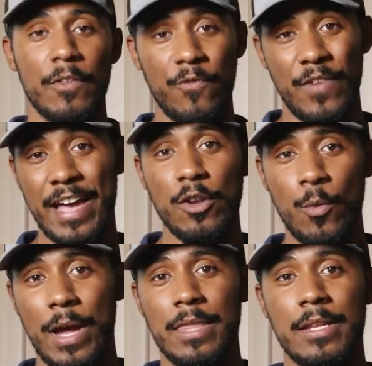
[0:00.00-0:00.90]
The final
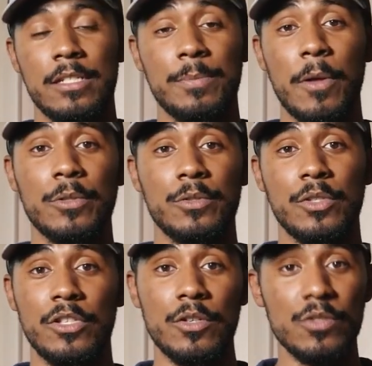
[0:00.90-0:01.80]
way that the disposal
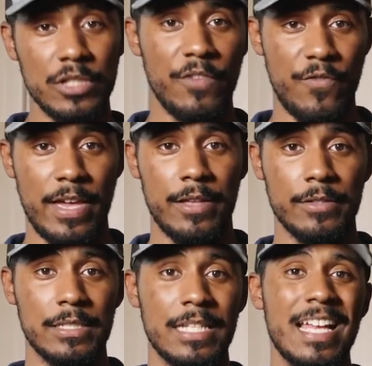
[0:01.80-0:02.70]
usually
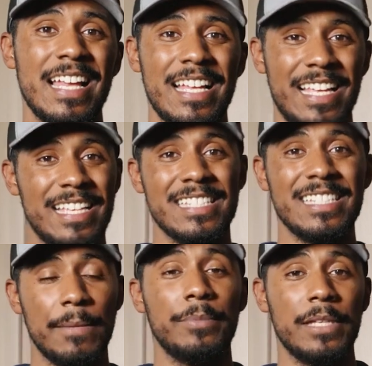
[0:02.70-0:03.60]
fails is
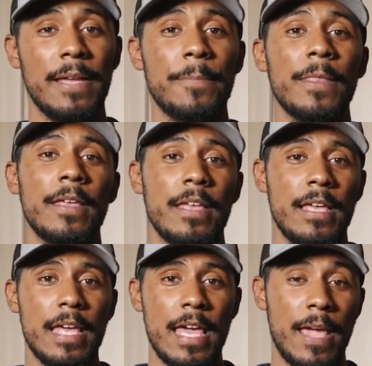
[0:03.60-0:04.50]
simply
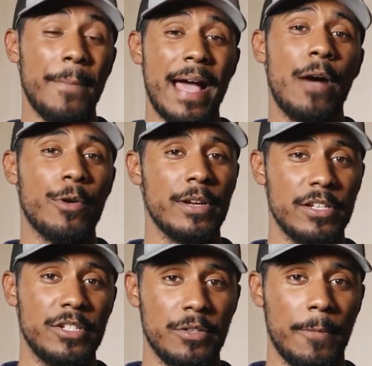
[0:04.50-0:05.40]
a power
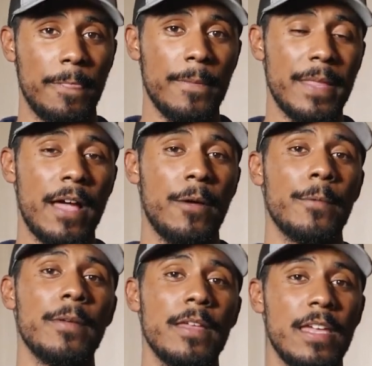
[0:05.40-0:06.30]
issue.
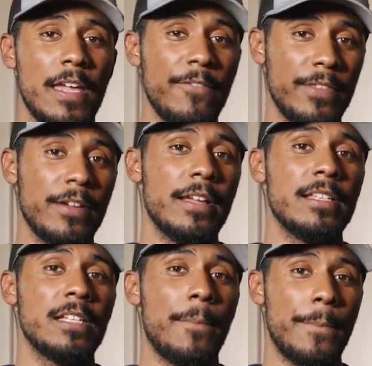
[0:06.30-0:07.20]
Now, if there
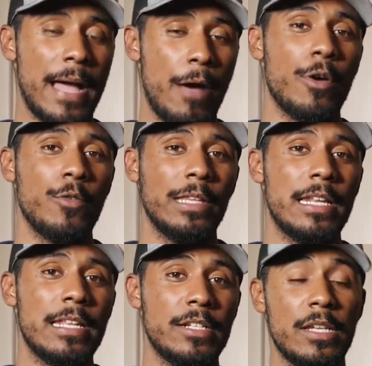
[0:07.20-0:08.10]
is a power
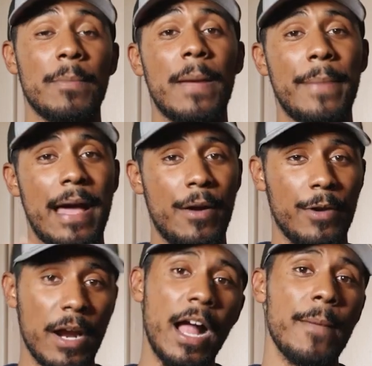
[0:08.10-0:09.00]
related issue, and by
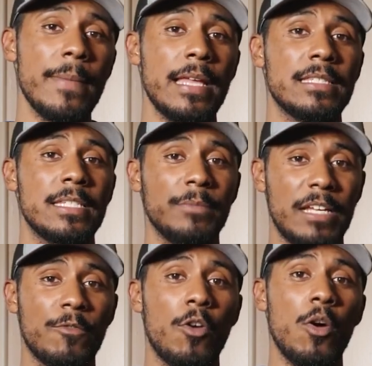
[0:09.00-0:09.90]
power, I mean
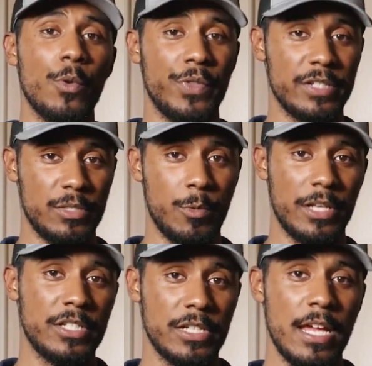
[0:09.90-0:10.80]
something wrong with the
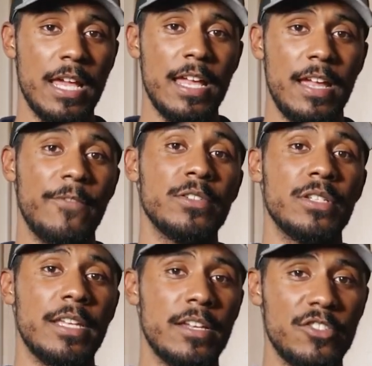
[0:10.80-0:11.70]
switch. If there's
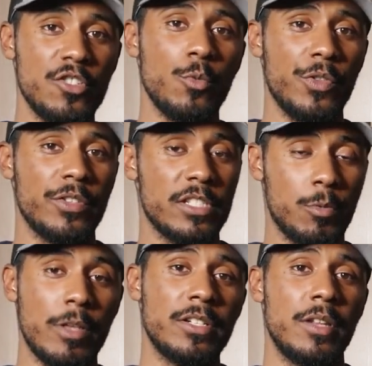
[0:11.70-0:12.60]
an issue with the
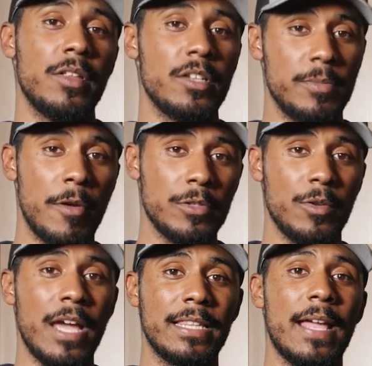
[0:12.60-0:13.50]
switch to the
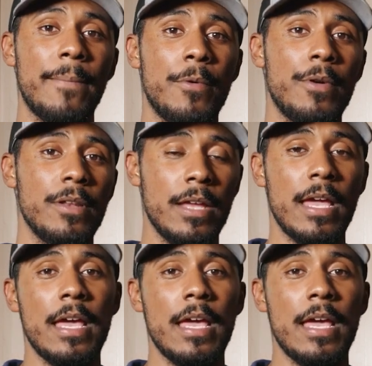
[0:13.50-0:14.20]
disposal, at that point,